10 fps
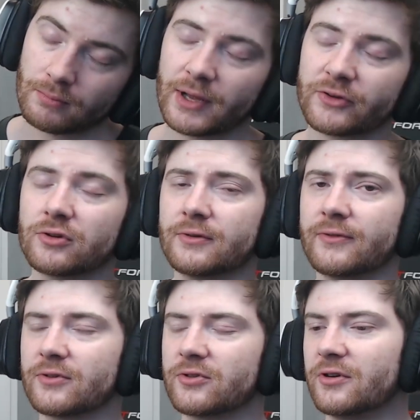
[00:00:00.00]
That's
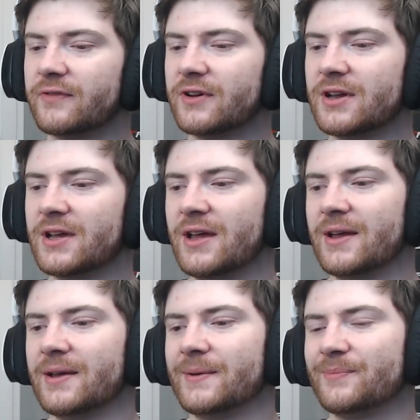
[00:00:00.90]
good of her,
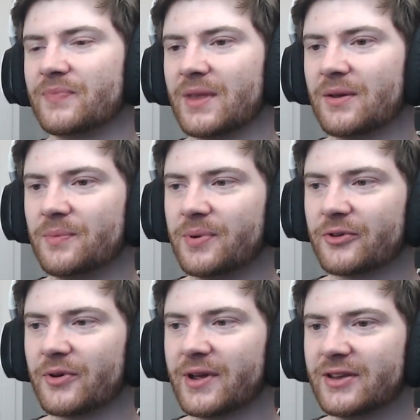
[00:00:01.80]
but
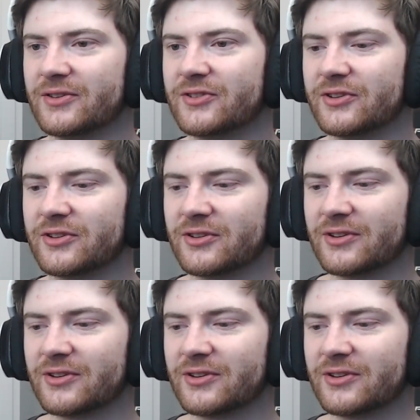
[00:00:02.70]
also is